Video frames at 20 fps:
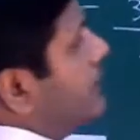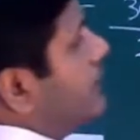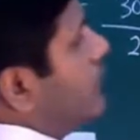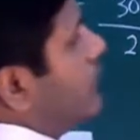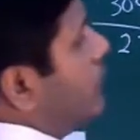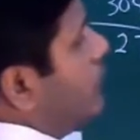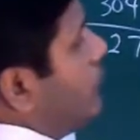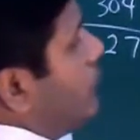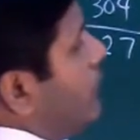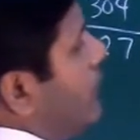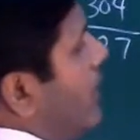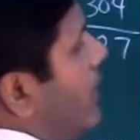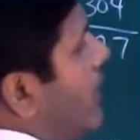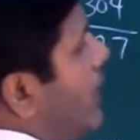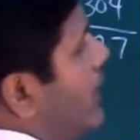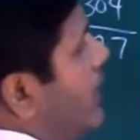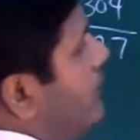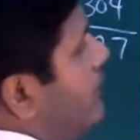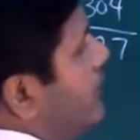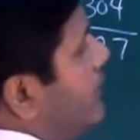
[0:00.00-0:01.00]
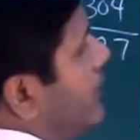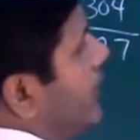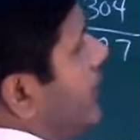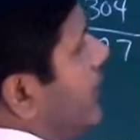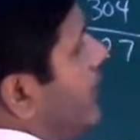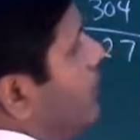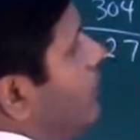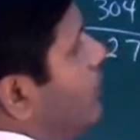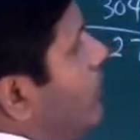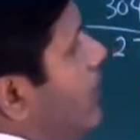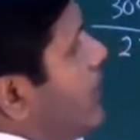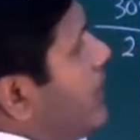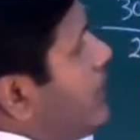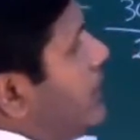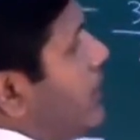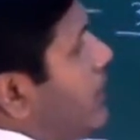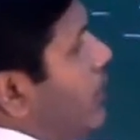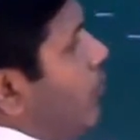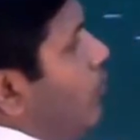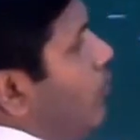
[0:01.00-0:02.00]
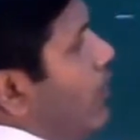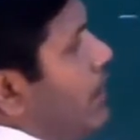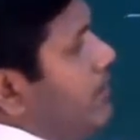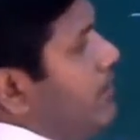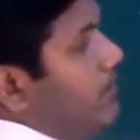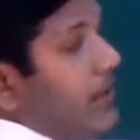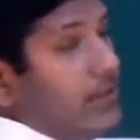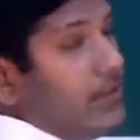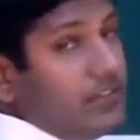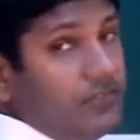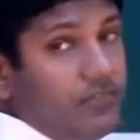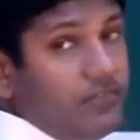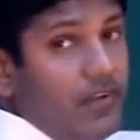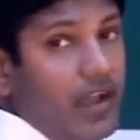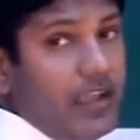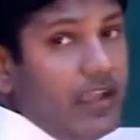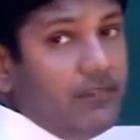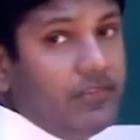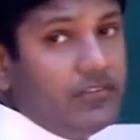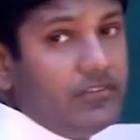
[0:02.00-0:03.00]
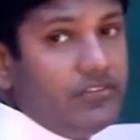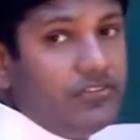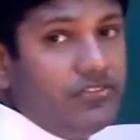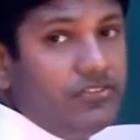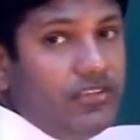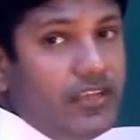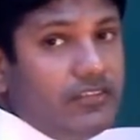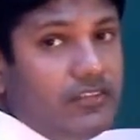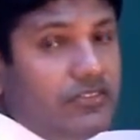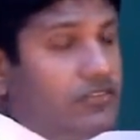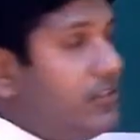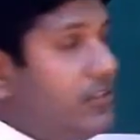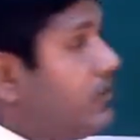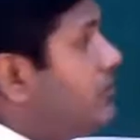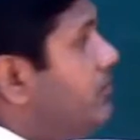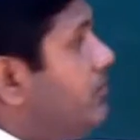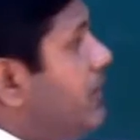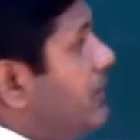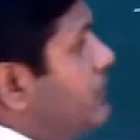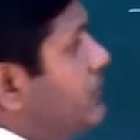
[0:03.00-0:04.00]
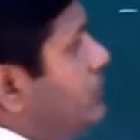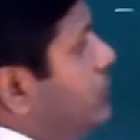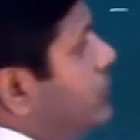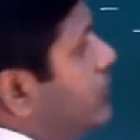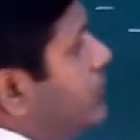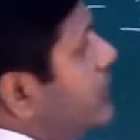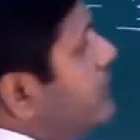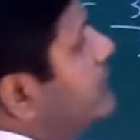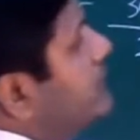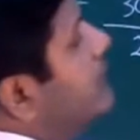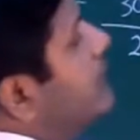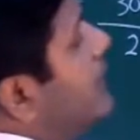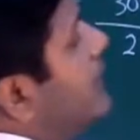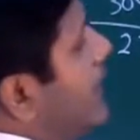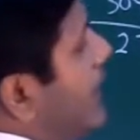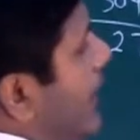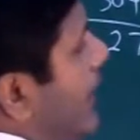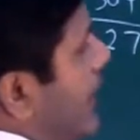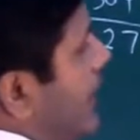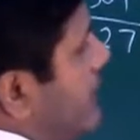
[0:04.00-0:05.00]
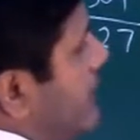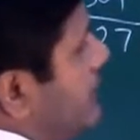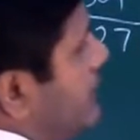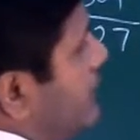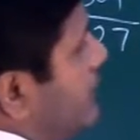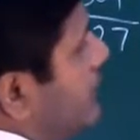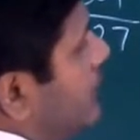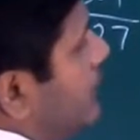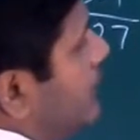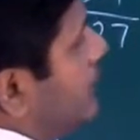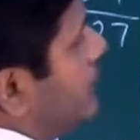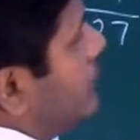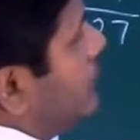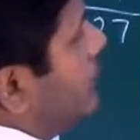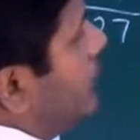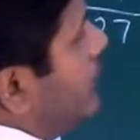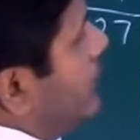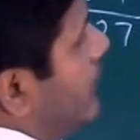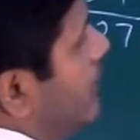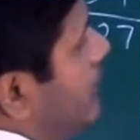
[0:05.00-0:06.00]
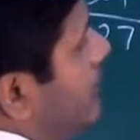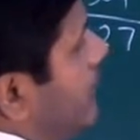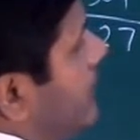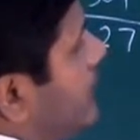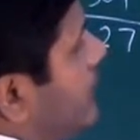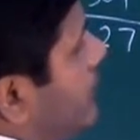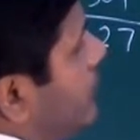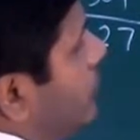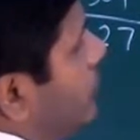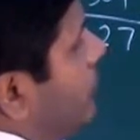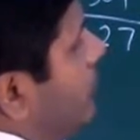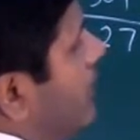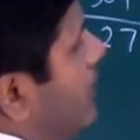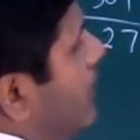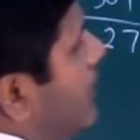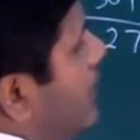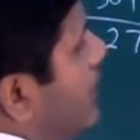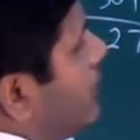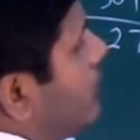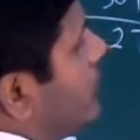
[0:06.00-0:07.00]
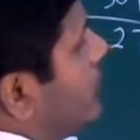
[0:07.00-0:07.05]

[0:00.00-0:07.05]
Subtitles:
So 5, carry 1. 1 plus 5 is 6. 6 plus 2 is 8. So then bring the 3 down.